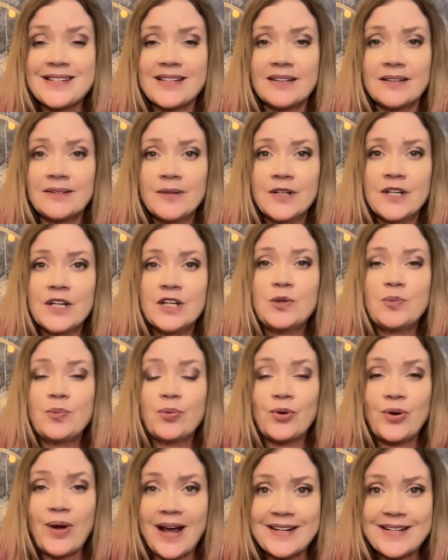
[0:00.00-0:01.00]
it
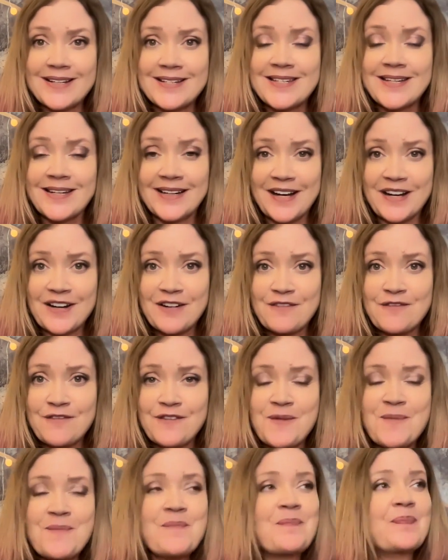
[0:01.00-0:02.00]
enough,
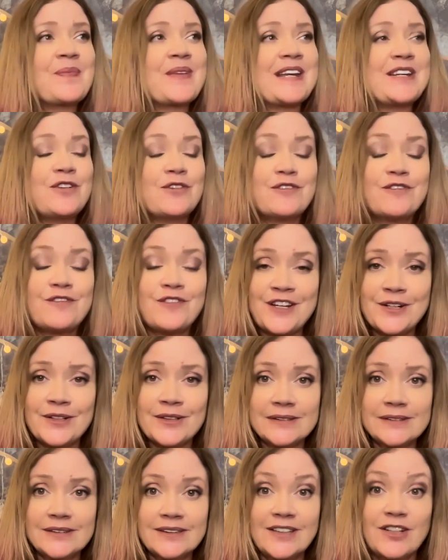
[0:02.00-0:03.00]
and you feel
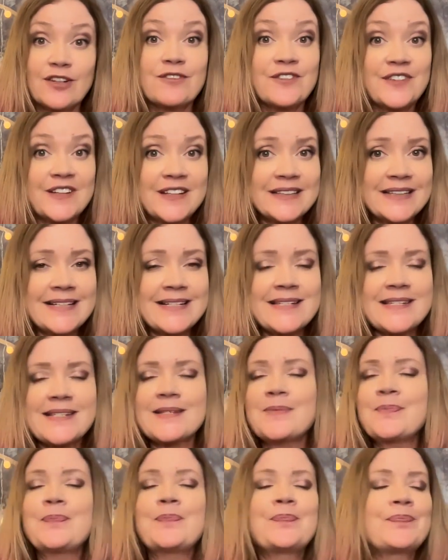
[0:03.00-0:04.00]
your feelings.
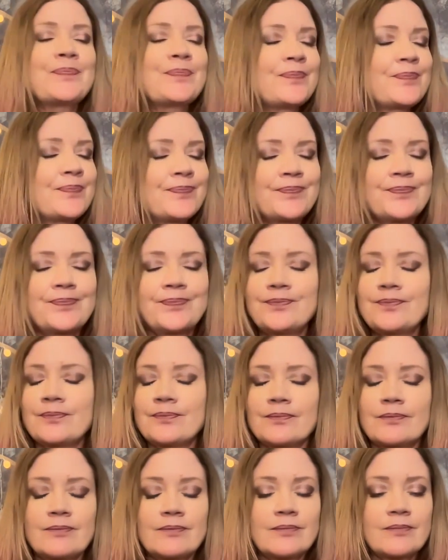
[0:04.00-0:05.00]
I'm
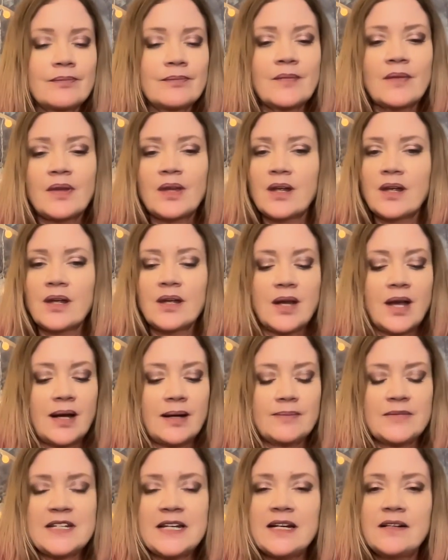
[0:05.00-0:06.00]

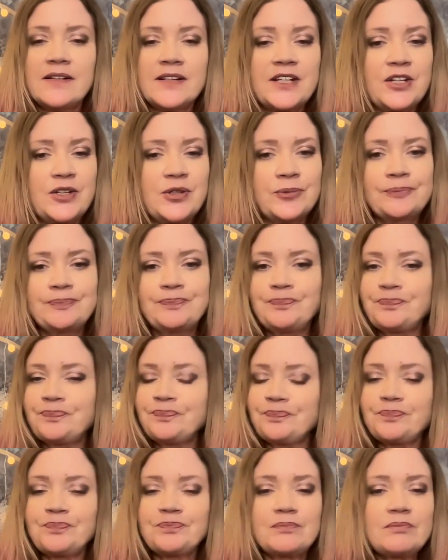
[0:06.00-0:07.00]
telling you,
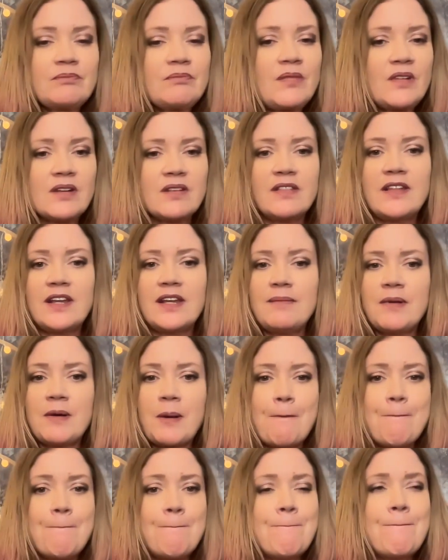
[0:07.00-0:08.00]
the
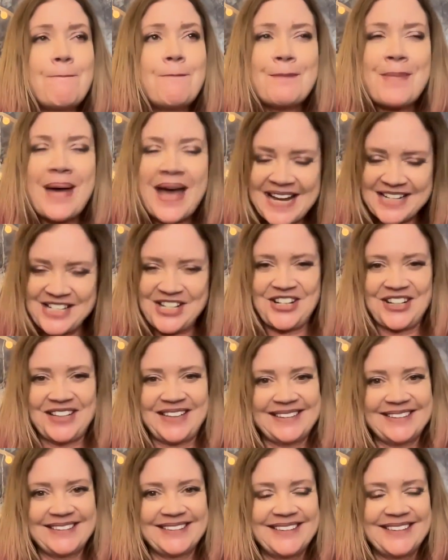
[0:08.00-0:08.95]
magic,